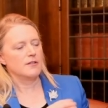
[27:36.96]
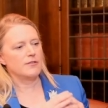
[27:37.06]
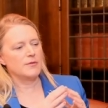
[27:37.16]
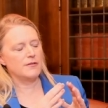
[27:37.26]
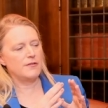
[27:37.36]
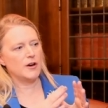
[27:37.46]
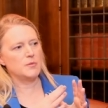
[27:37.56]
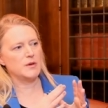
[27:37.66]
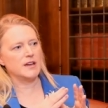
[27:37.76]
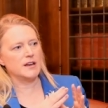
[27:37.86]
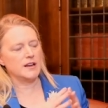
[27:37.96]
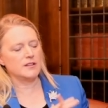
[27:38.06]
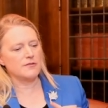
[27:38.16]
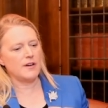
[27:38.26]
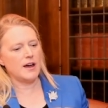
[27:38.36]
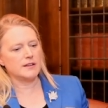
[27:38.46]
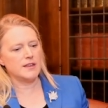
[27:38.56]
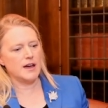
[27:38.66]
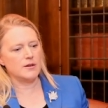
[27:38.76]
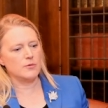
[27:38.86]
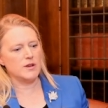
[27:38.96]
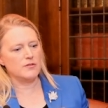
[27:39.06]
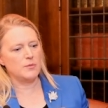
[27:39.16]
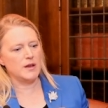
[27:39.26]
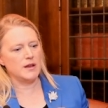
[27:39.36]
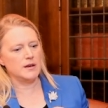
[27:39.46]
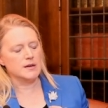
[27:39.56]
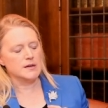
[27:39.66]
from the very beginning, the fact that we've been